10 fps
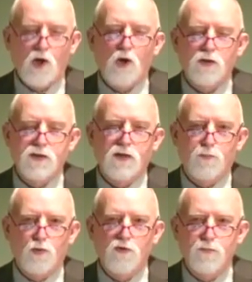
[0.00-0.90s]
call it the
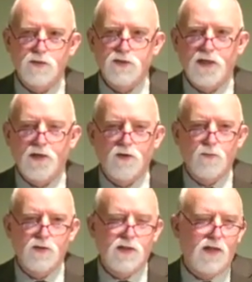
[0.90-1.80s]
improvement
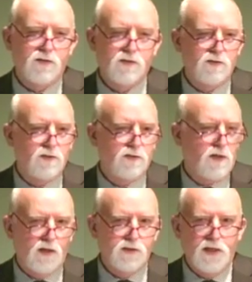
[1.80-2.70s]
standard, but that's just
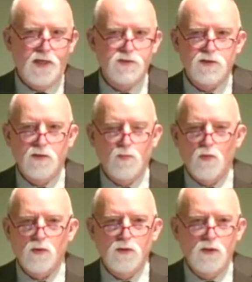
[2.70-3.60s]
not the case
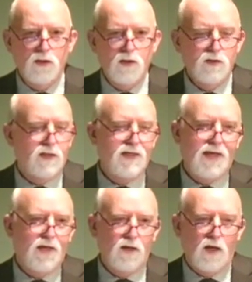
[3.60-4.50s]
anymore. They
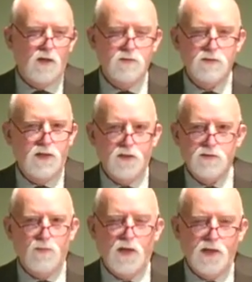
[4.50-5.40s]
cannot kick
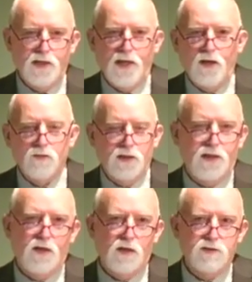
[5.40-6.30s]
somebody out. They
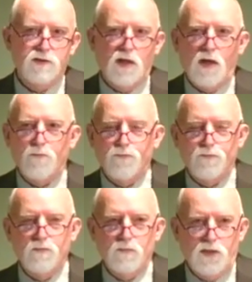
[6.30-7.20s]
cannot stop
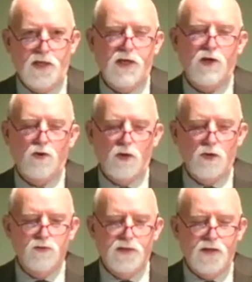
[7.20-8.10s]
care
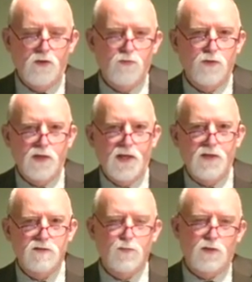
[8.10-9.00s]
under that 100
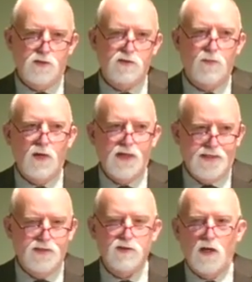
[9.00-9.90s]
days because
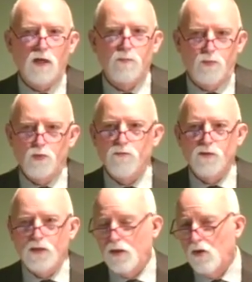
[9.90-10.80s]
somebody is not
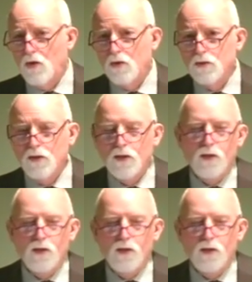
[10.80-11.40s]
improving at all.